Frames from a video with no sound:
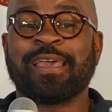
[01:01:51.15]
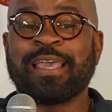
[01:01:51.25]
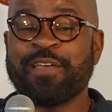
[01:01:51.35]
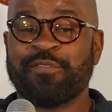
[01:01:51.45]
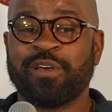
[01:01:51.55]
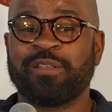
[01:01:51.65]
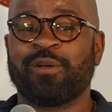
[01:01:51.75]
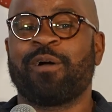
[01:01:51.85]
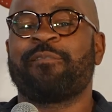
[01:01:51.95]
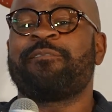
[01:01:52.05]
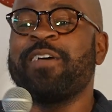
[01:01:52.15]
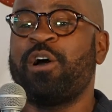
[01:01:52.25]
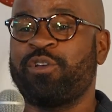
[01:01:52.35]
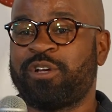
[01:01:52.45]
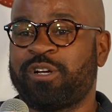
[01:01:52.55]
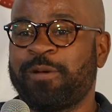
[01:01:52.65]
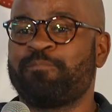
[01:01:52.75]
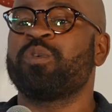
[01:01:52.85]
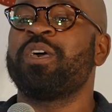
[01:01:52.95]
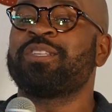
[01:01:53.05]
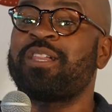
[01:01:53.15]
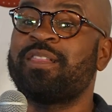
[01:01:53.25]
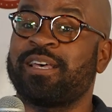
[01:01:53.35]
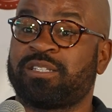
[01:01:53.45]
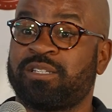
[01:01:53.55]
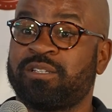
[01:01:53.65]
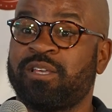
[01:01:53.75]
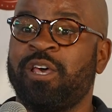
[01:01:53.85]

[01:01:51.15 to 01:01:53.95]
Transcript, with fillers: Even failure is a lesson.